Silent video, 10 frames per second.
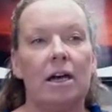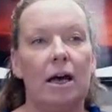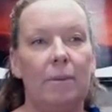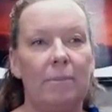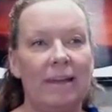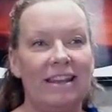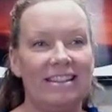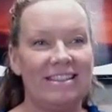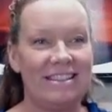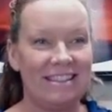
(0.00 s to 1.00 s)
And
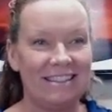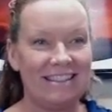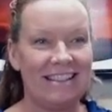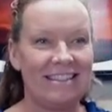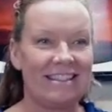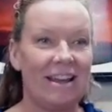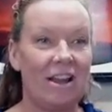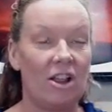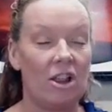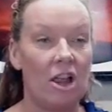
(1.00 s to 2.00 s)
it's got
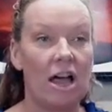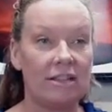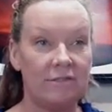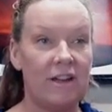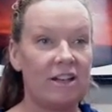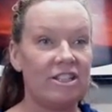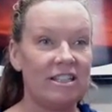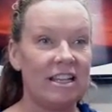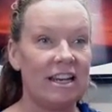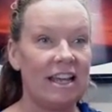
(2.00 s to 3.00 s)
lots of
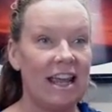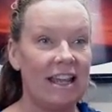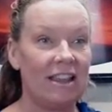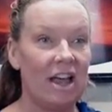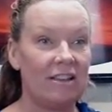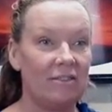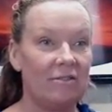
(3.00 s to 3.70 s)
veggies in it and lots